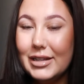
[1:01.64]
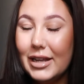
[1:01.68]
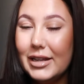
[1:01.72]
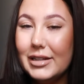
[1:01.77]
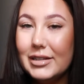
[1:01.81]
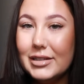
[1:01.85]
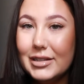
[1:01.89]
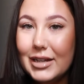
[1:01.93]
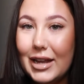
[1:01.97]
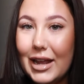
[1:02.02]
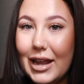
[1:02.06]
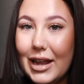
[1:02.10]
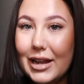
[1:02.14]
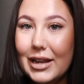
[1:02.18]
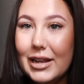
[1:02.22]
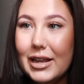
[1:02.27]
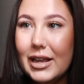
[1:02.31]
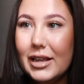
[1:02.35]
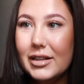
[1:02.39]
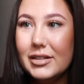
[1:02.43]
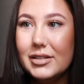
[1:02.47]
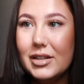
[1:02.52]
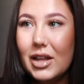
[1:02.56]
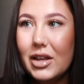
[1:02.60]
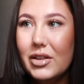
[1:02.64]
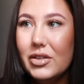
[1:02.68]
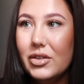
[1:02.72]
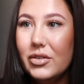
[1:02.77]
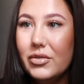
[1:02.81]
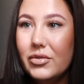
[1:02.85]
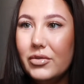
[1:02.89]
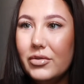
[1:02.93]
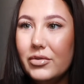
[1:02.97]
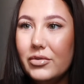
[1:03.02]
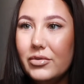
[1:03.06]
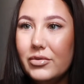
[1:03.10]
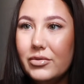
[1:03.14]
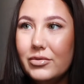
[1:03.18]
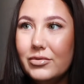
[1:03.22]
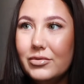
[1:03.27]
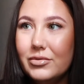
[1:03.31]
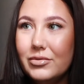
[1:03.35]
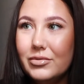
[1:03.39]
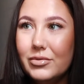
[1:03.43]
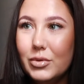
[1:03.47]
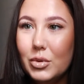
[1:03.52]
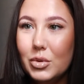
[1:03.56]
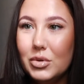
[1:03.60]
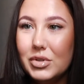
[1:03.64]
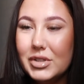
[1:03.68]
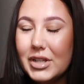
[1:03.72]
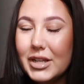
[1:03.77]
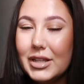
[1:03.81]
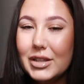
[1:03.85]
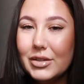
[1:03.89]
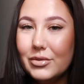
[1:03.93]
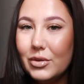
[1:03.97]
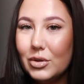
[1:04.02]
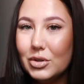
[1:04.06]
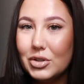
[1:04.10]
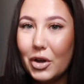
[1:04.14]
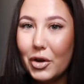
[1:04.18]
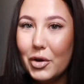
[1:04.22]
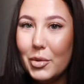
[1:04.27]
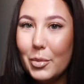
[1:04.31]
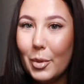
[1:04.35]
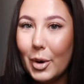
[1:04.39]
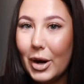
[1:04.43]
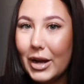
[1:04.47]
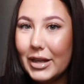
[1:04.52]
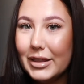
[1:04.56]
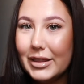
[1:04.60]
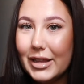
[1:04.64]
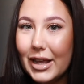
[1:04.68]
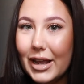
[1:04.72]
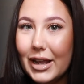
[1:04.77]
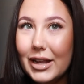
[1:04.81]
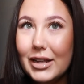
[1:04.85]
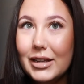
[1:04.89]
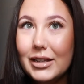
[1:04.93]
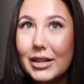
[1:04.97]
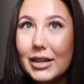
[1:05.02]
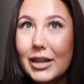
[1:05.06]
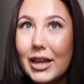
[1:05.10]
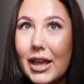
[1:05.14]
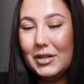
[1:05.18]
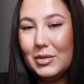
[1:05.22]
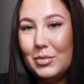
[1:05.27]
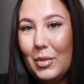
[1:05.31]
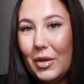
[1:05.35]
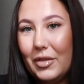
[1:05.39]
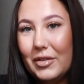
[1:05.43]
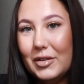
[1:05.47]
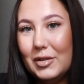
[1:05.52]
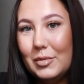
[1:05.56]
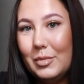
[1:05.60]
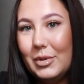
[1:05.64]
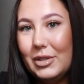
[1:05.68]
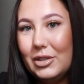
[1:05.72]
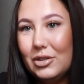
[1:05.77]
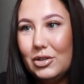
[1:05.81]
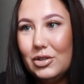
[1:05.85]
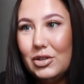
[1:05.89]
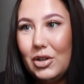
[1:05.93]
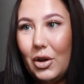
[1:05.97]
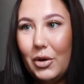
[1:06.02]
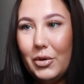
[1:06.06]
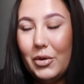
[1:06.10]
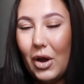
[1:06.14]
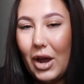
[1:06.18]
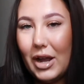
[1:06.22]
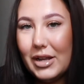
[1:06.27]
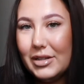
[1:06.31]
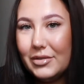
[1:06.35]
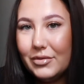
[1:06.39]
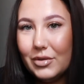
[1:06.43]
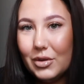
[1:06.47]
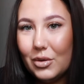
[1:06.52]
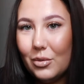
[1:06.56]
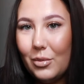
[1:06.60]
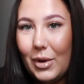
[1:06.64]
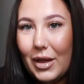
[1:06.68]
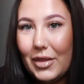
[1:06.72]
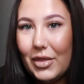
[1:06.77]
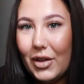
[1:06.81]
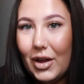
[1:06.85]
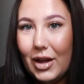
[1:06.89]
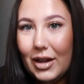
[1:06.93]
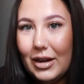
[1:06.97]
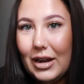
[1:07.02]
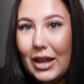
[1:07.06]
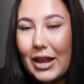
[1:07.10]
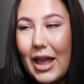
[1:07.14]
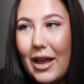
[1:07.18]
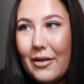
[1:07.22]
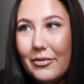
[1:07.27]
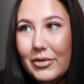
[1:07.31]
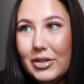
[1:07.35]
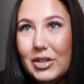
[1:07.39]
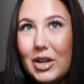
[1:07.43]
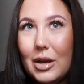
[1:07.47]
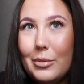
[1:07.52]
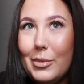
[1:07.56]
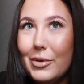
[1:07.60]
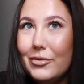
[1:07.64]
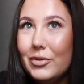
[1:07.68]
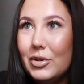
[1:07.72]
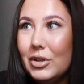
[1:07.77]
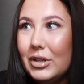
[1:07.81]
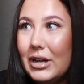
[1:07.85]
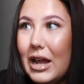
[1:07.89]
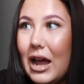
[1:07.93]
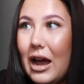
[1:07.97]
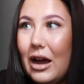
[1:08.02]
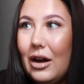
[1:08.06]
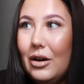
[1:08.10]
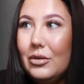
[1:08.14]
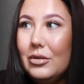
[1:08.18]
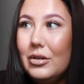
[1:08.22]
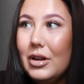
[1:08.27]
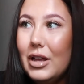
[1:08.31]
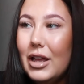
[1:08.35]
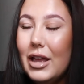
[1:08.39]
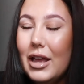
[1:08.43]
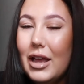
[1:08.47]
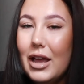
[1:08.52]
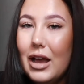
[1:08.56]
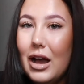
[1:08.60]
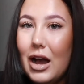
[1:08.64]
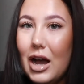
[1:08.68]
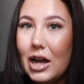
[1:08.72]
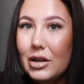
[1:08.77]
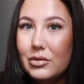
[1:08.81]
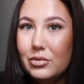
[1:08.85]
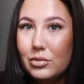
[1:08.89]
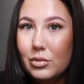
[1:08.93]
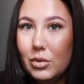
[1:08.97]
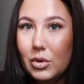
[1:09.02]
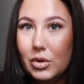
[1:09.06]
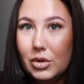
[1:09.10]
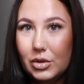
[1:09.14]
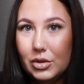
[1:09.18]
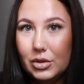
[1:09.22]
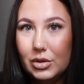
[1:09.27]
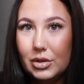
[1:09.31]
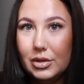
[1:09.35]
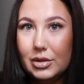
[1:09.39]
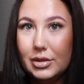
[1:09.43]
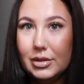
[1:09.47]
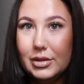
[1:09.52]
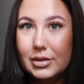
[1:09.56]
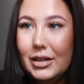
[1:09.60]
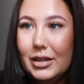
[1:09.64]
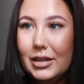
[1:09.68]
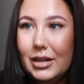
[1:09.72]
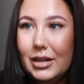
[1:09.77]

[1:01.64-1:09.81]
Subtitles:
day today. It's the 14th of October, I think. This month has been so nice for the weather. Every time I've gone out, I've worn